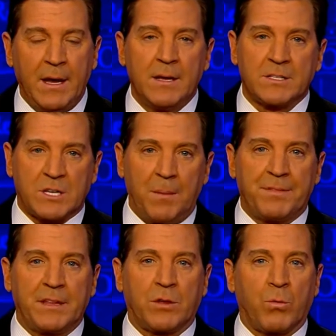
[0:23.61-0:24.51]
some
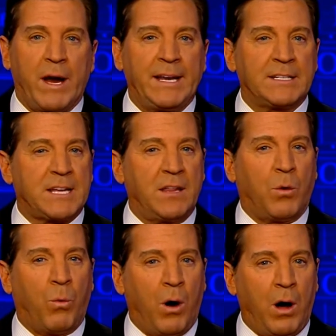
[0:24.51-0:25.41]
think the writing is on the
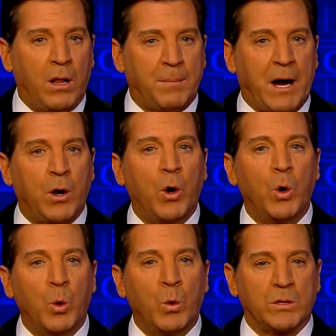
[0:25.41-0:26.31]
wall about
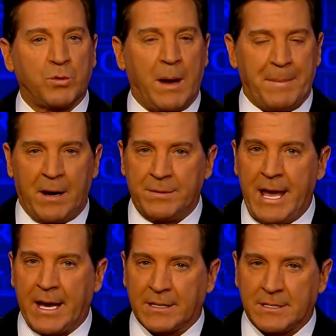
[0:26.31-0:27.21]
who will drop out
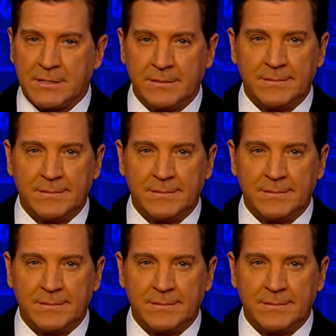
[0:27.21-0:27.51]
next